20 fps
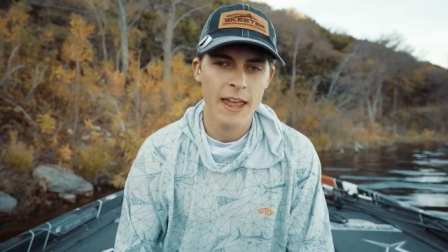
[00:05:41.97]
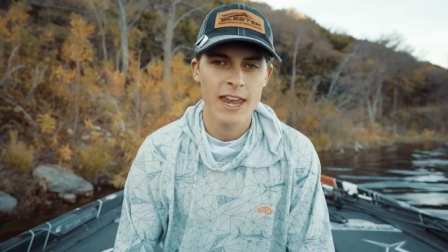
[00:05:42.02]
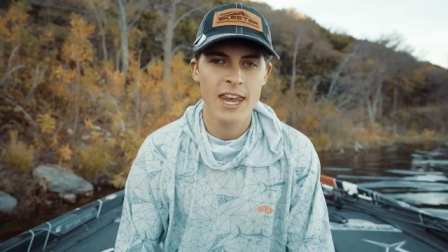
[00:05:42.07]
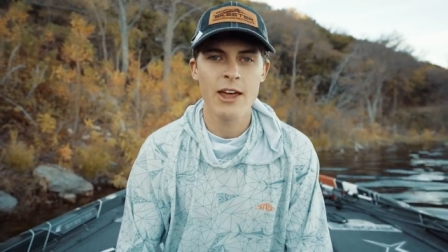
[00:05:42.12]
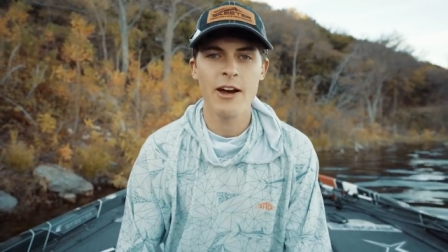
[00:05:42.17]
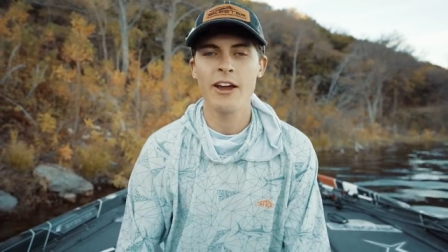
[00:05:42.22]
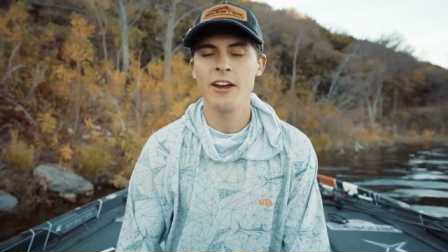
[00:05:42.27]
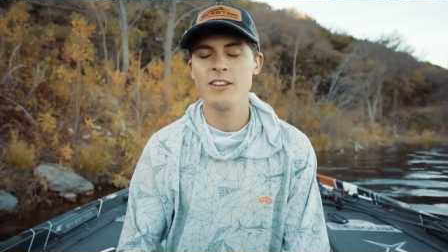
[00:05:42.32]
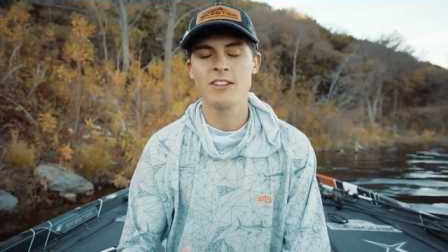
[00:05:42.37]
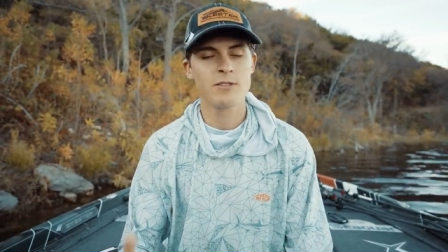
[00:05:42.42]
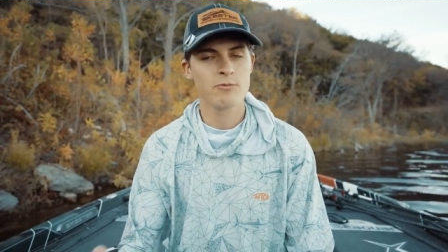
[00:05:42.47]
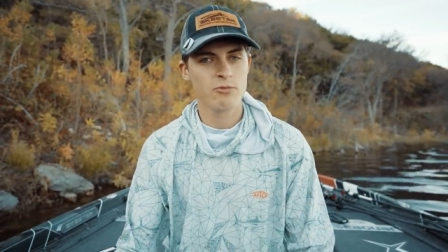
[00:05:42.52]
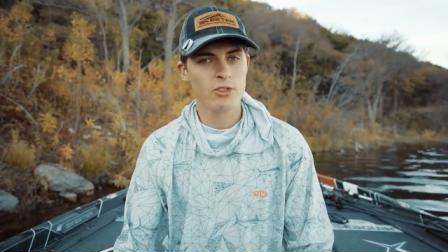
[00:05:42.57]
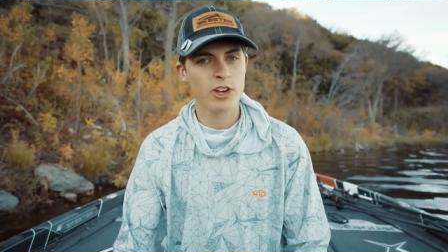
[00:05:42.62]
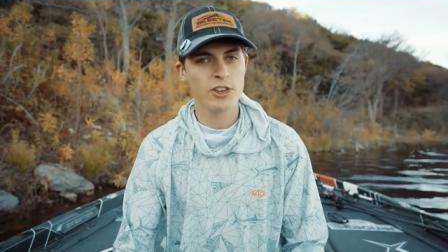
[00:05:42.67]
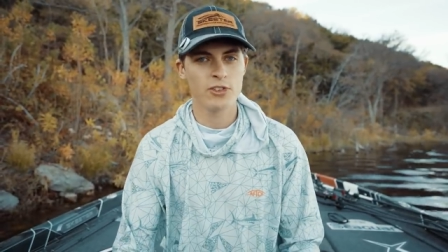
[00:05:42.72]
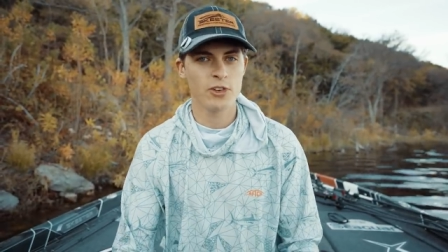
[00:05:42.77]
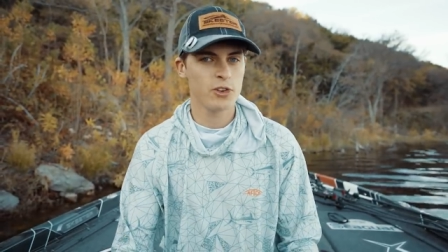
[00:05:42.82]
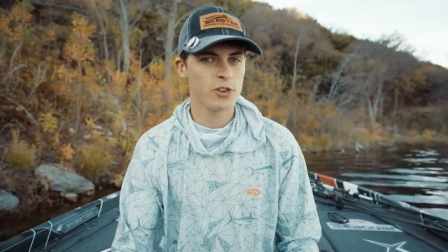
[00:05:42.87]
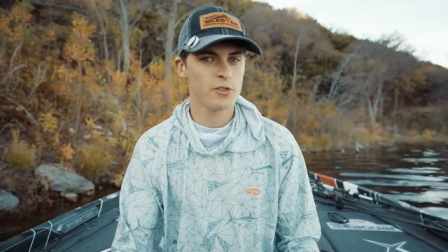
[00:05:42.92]
Now, I did some
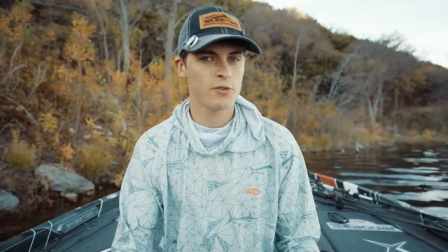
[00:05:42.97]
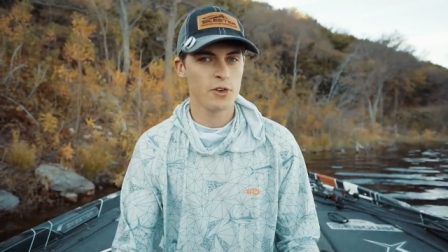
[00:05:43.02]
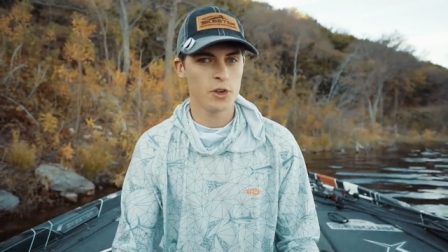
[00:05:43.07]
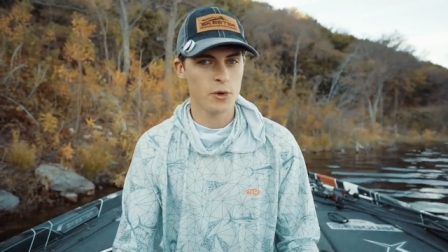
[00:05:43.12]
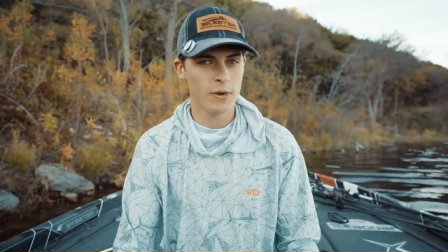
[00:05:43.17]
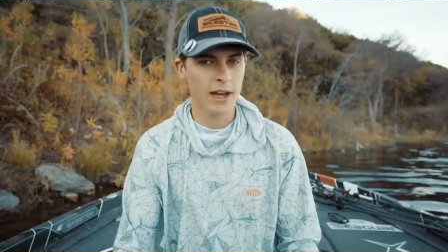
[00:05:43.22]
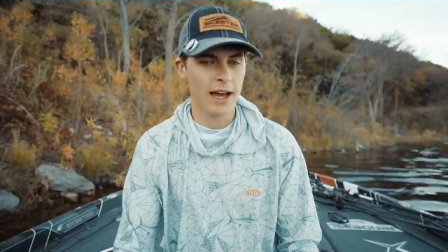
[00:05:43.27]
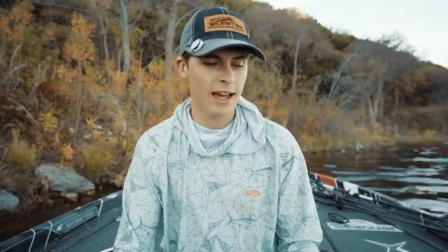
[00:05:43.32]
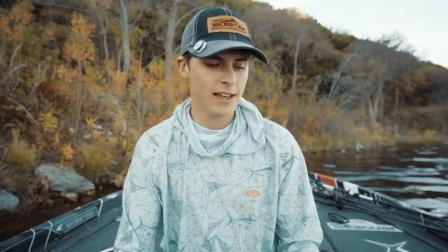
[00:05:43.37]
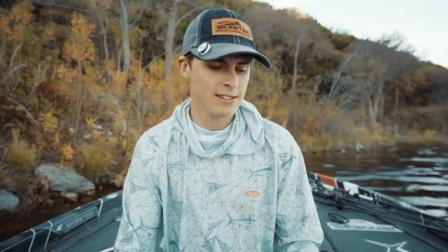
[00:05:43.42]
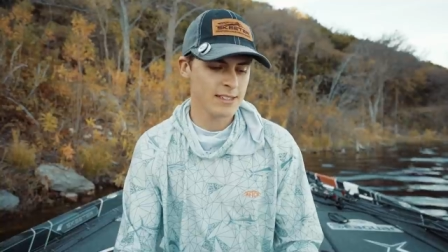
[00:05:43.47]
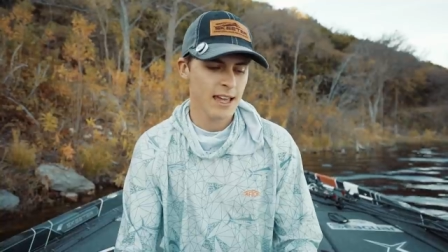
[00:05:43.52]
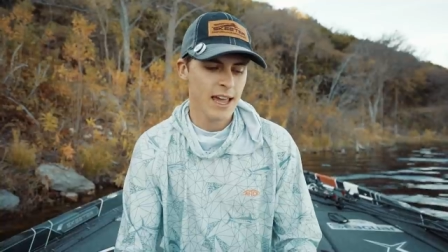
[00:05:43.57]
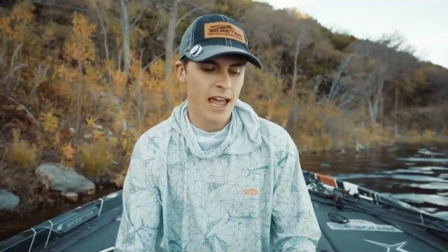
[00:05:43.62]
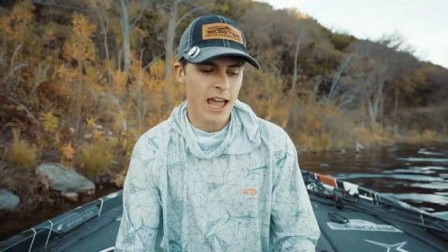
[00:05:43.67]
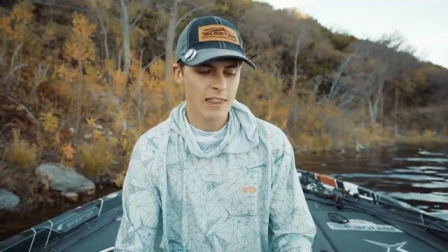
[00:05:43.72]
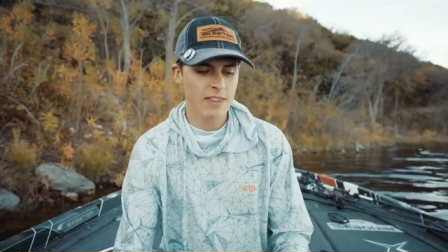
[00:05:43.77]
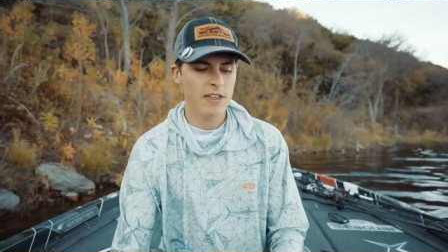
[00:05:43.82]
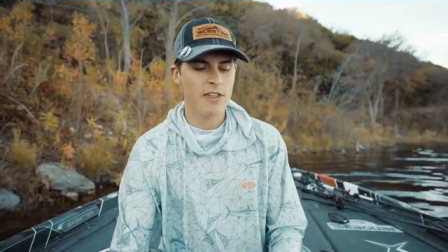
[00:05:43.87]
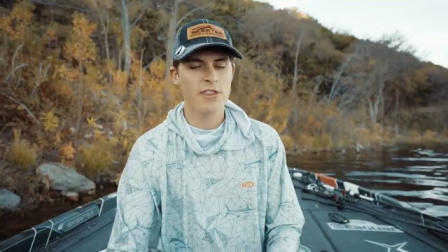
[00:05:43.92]
research for you guys,
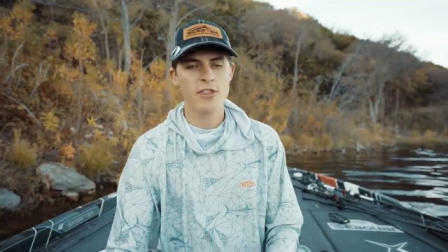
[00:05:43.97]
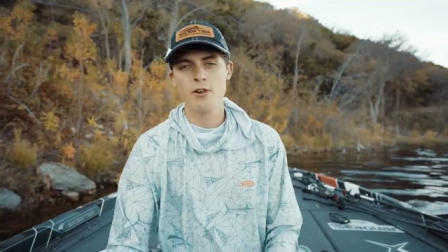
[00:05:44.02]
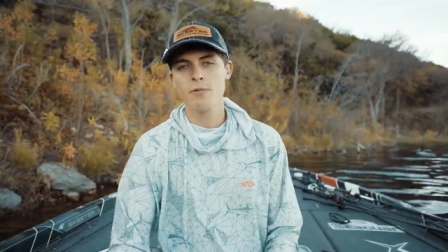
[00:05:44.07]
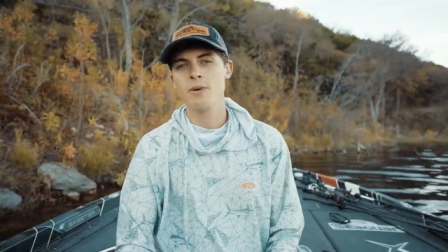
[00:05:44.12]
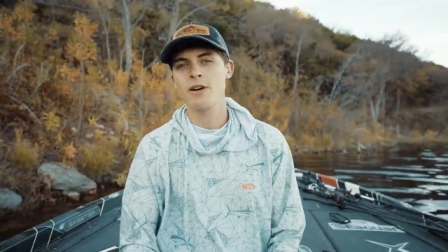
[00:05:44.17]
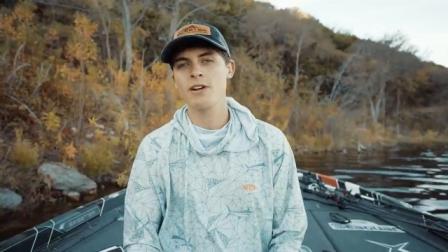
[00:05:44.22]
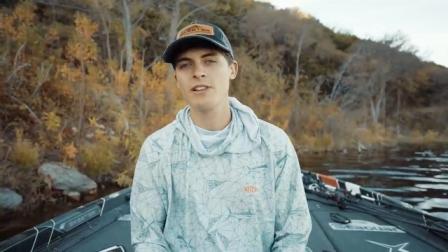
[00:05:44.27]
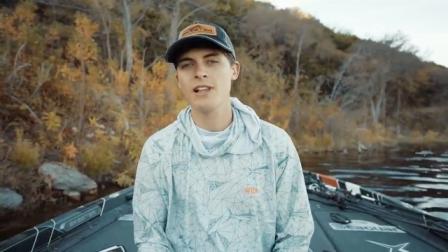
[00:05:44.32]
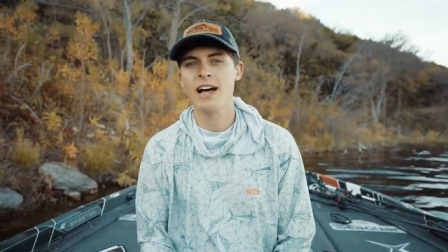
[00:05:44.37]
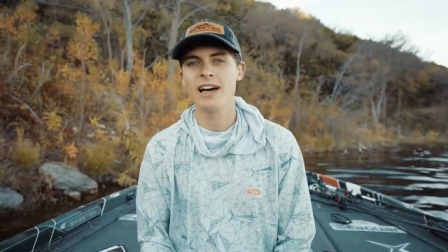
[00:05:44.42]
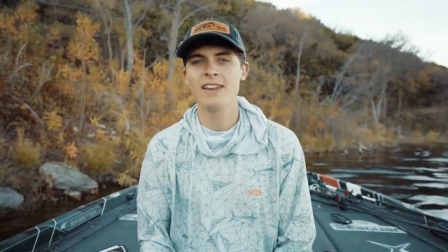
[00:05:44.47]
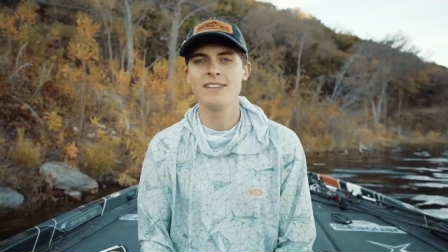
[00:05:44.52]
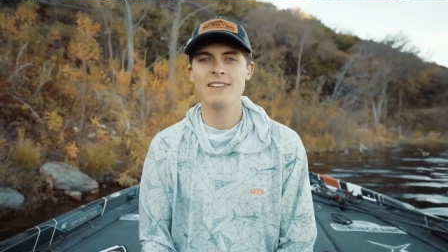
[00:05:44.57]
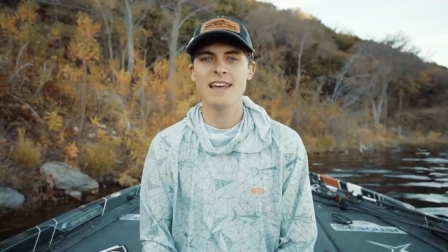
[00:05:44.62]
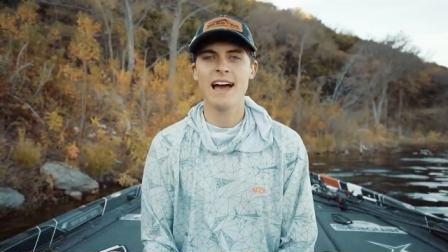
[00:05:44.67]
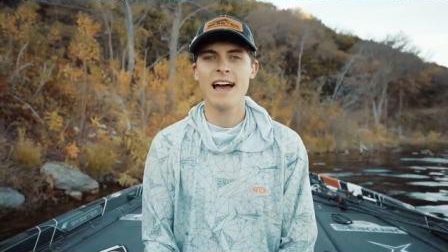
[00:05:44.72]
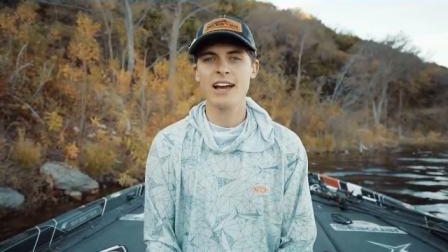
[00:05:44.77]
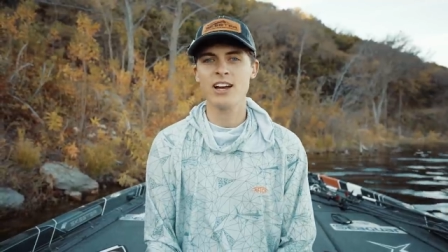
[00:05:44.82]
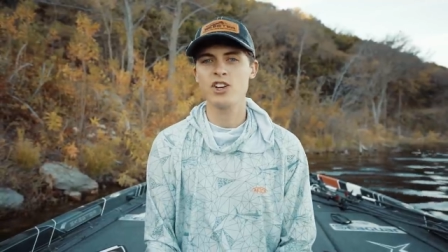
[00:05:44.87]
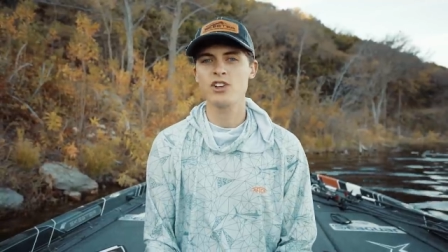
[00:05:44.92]
and the thermocline is
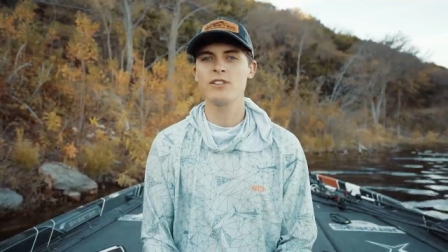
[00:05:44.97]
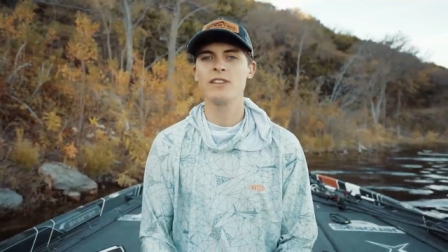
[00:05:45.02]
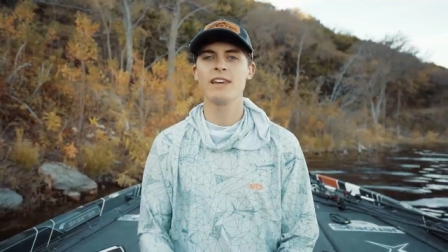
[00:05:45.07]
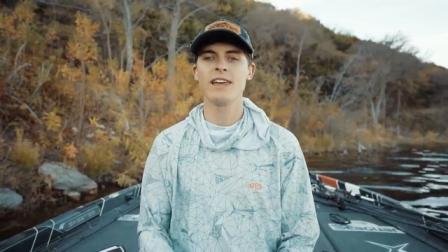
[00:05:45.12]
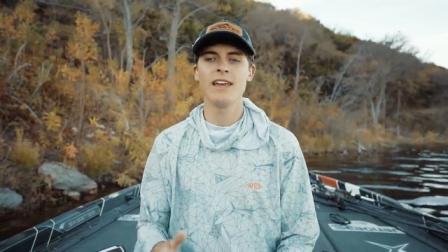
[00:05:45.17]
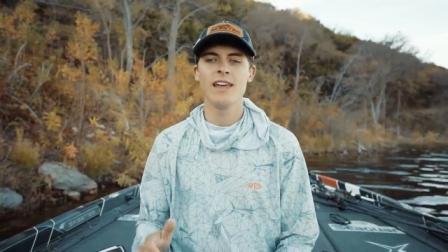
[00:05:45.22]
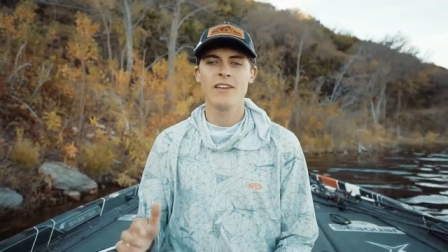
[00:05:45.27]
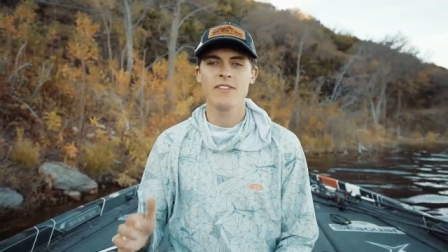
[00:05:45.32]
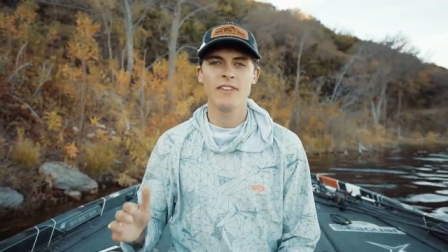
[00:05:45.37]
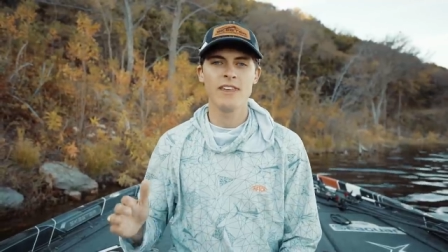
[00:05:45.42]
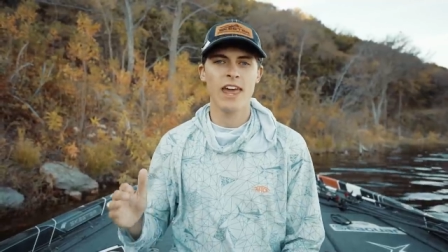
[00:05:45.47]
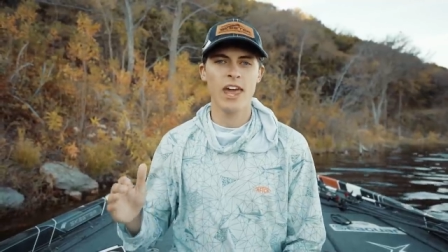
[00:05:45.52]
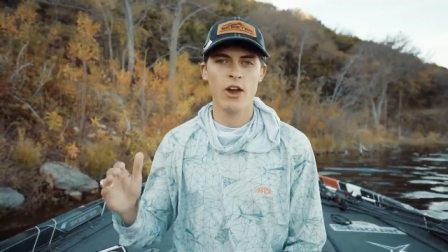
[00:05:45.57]
actually the